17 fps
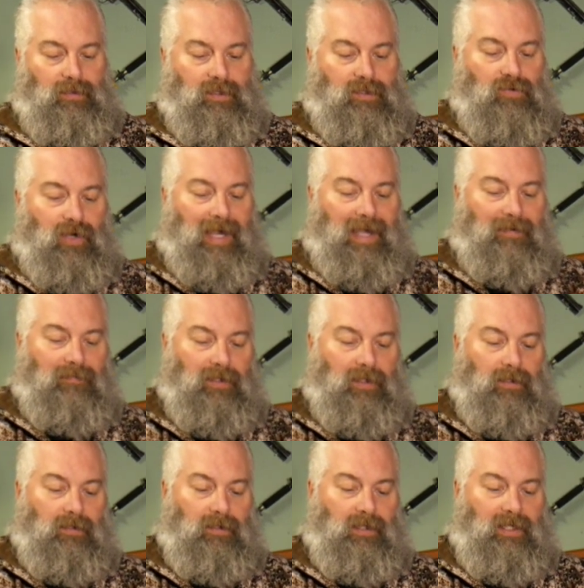
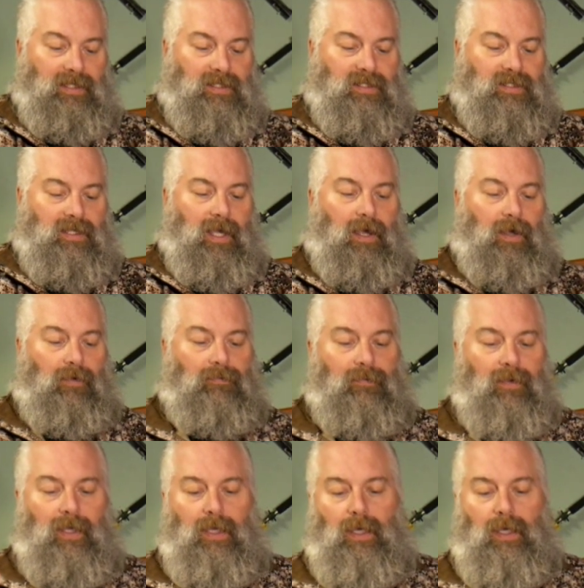travel itself,